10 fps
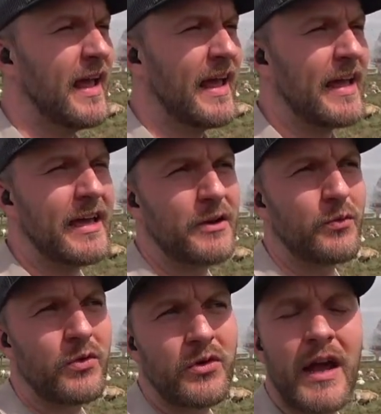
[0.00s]
And
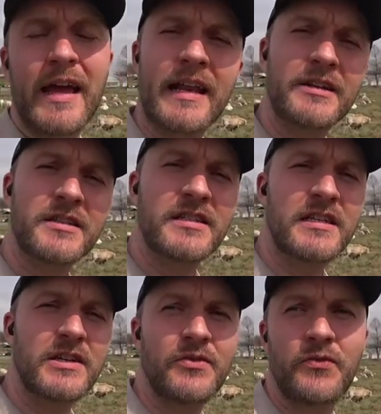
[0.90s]
we're hanging out to see
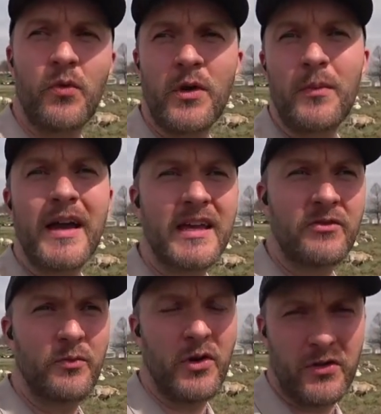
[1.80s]
if one might
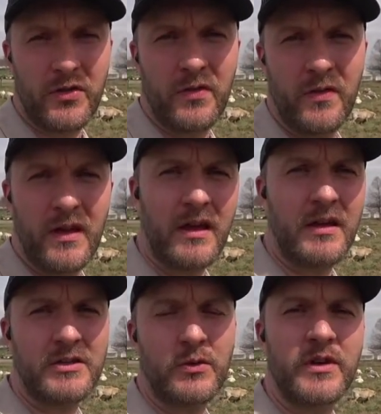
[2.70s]
give birth,
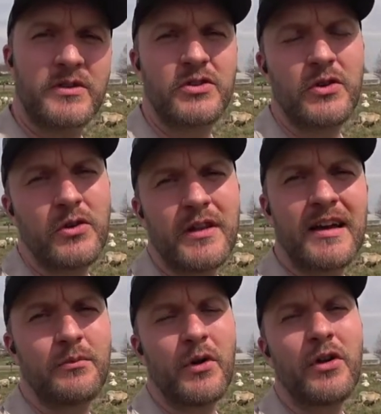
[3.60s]
so we can show you a
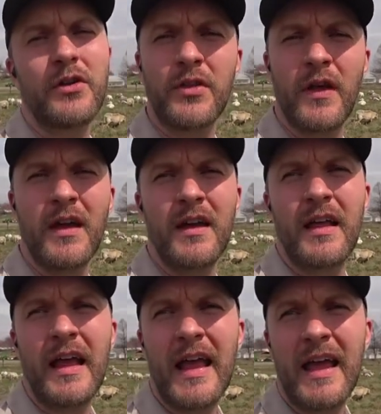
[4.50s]
live
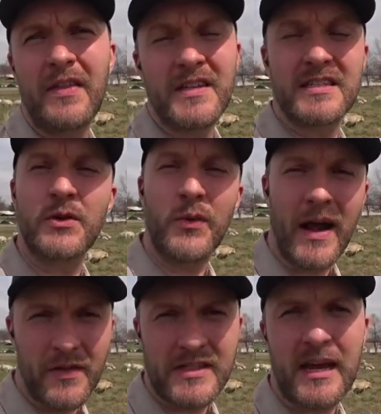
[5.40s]
birth. And this is
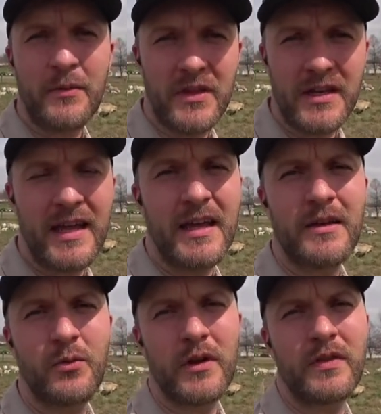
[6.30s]
around the time of the day
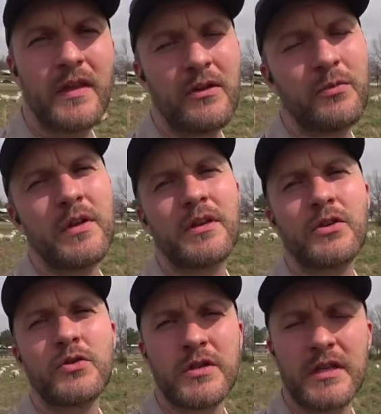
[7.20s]
when they've been
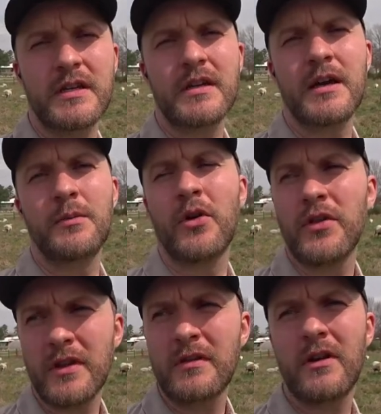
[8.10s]
usually
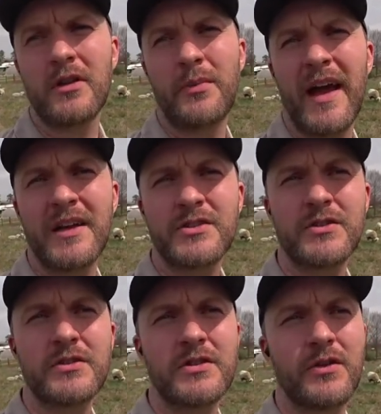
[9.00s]
birthing on the
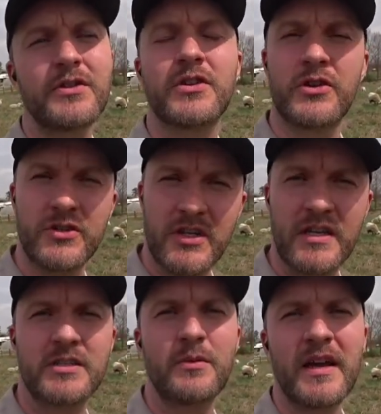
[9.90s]
pasture. So there's a good
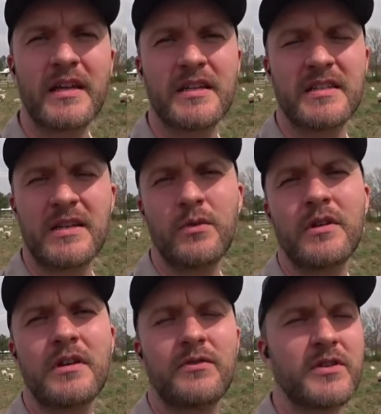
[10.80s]
chance you might get to see
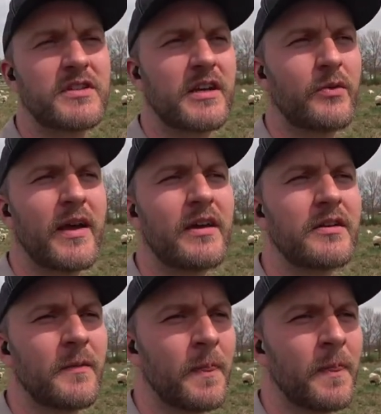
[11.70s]
one if you stick around.